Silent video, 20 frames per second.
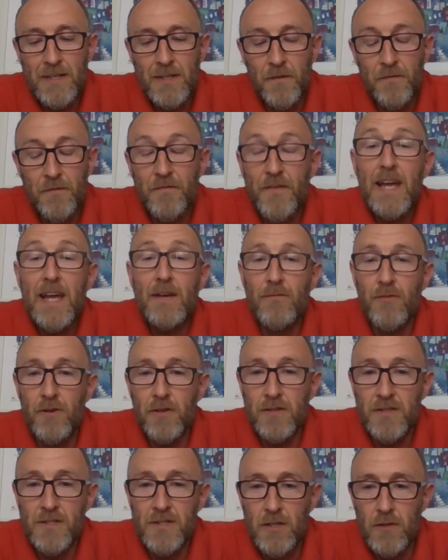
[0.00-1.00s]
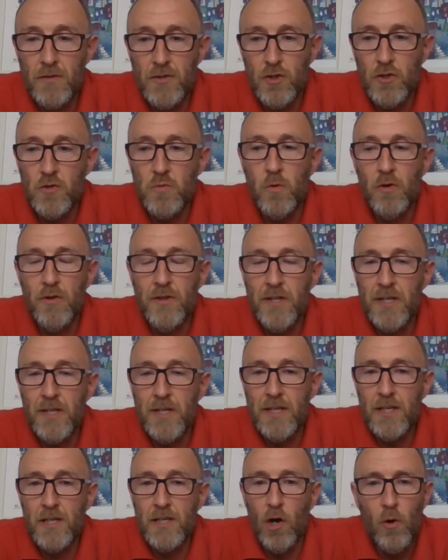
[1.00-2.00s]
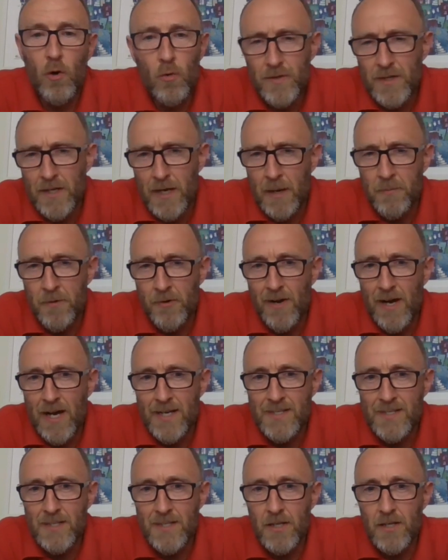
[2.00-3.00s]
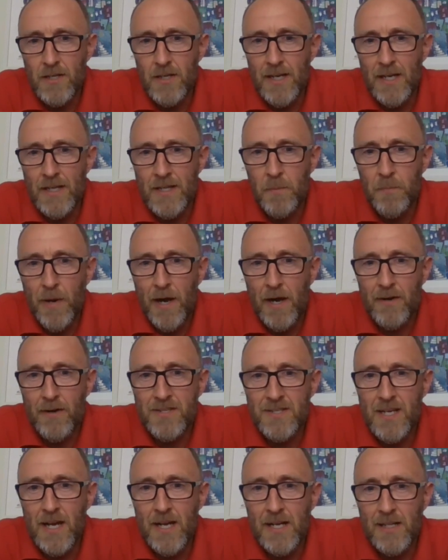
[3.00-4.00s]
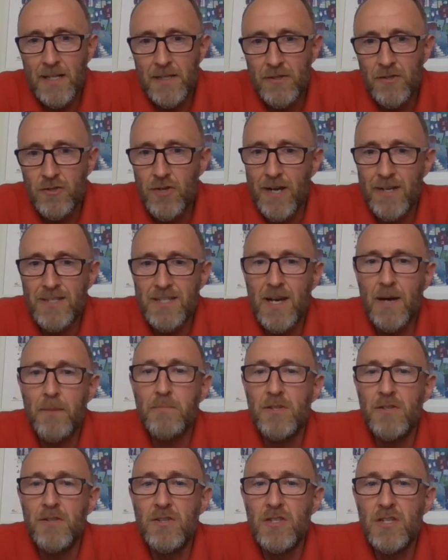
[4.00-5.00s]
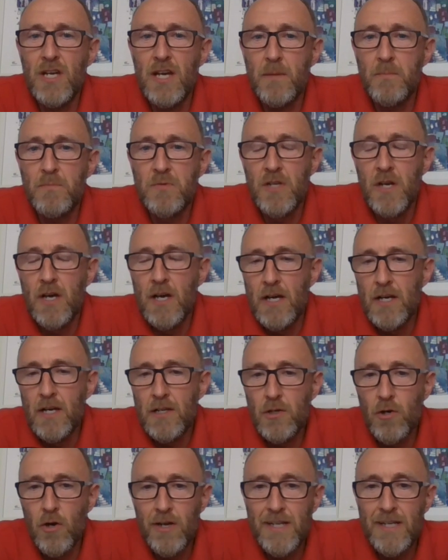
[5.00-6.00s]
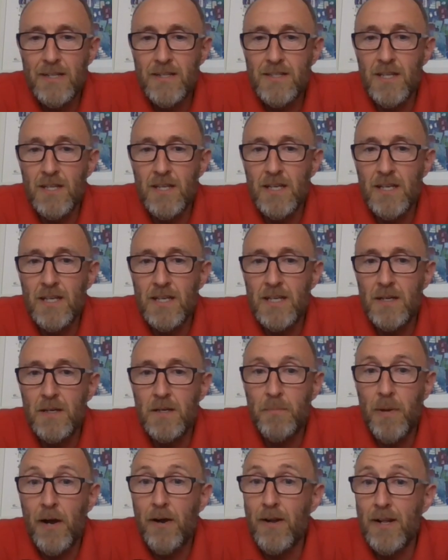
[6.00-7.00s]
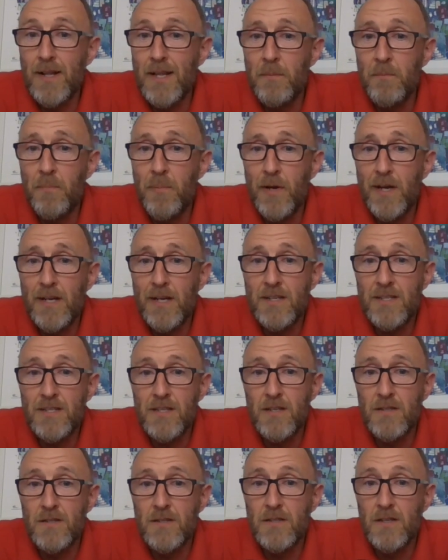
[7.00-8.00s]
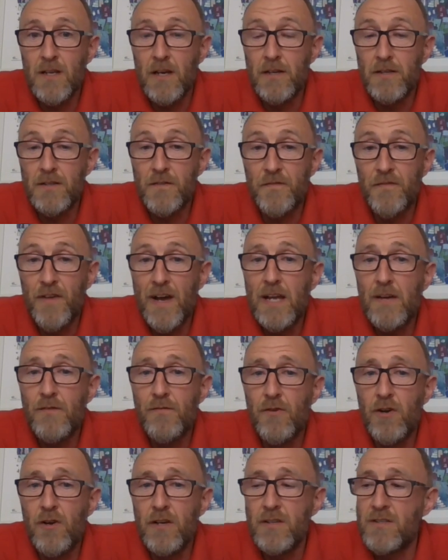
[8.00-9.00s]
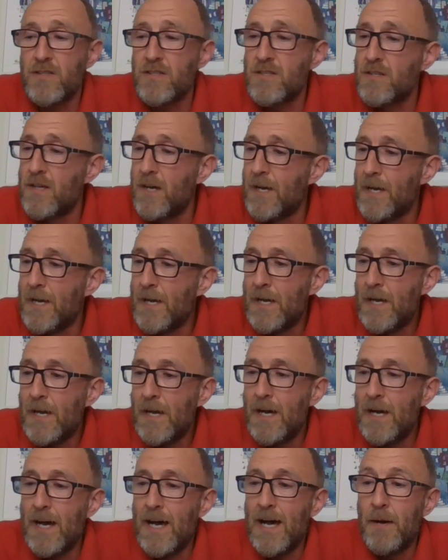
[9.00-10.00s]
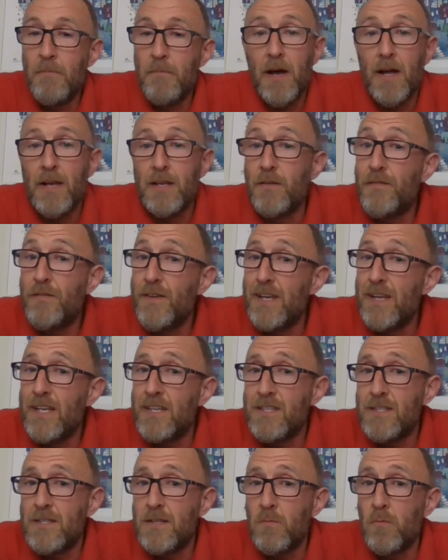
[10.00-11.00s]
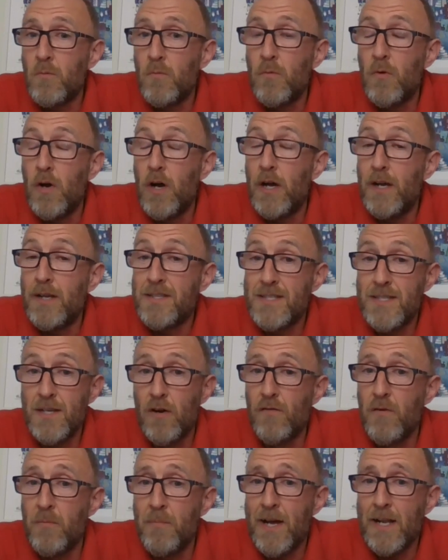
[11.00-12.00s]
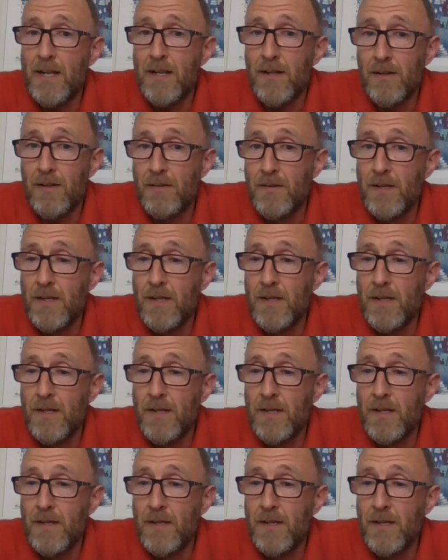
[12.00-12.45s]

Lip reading: the favourites. You'd just won the gold. Am I right in the paracycling track championships, going into the Paralympics as favourites, and you finished silver medal.